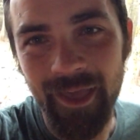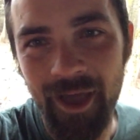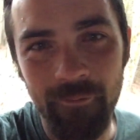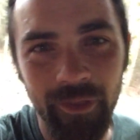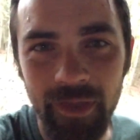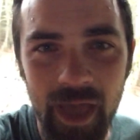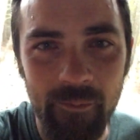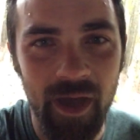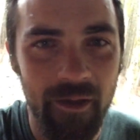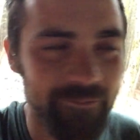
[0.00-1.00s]
I really
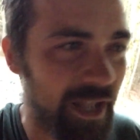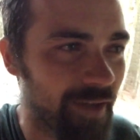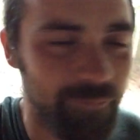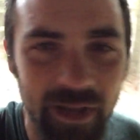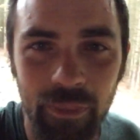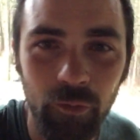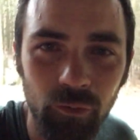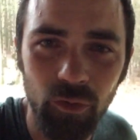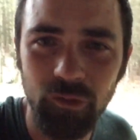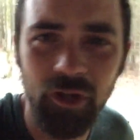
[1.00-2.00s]
am. I mean, been in
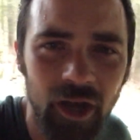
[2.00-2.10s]
third world